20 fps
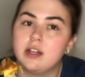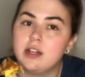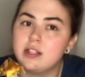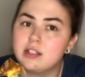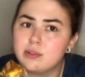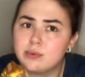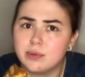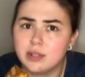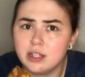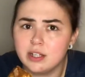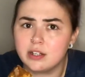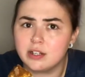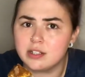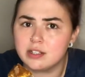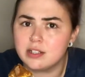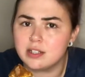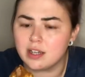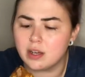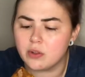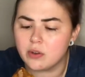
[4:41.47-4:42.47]
It's really good
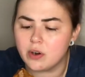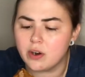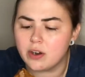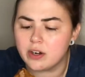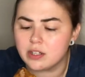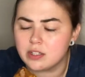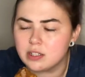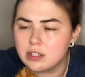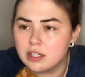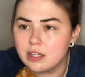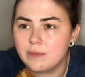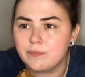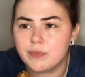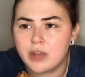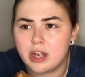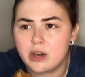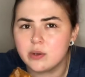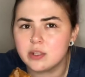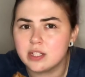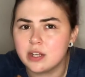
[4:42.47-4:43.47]
together, honestly. I
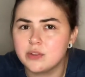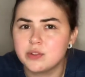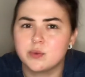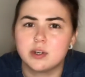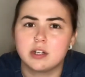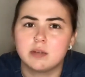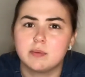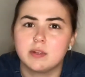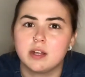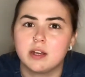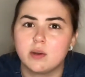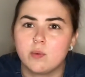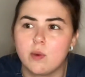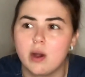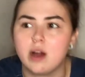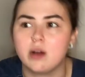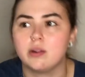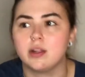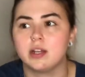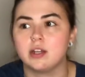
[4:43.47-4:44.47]
know it sounds weird to be like,
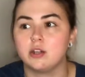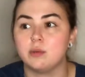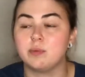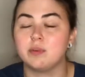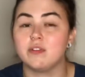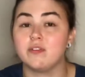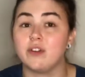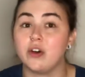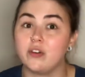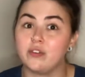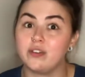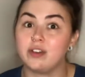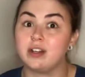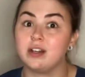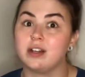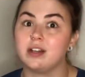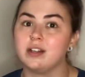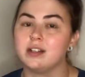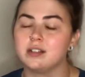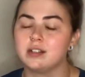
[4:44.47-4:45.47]
wow, like you put
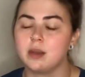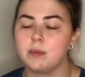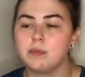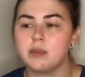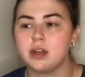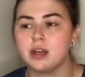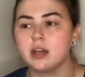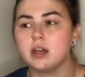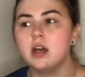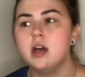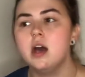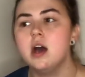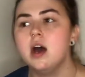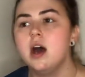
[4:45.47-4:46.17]
Velveeta in something.